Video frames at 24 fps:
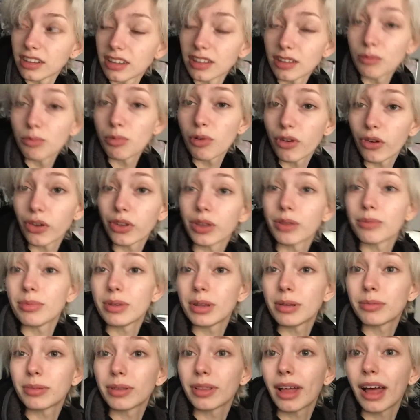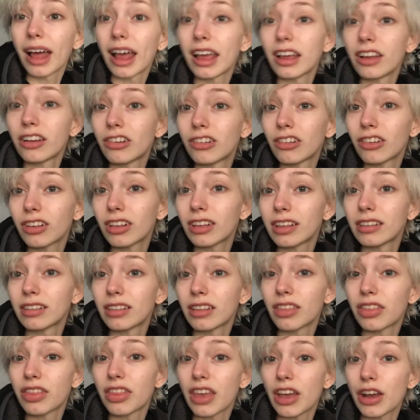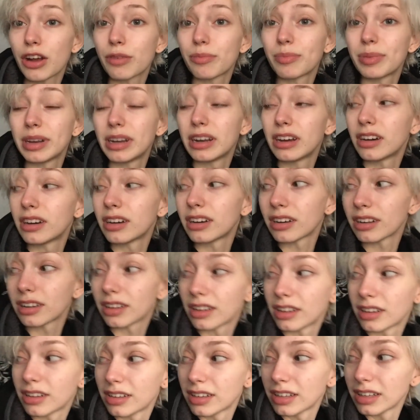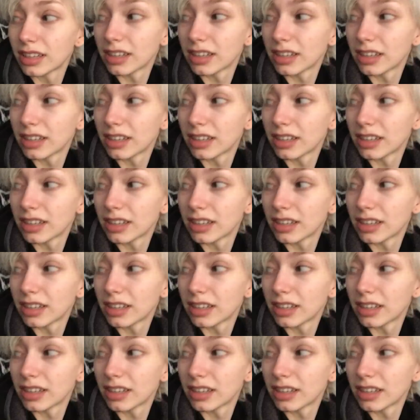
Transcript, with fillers: the bowling people that Angel is a therapy dog. Come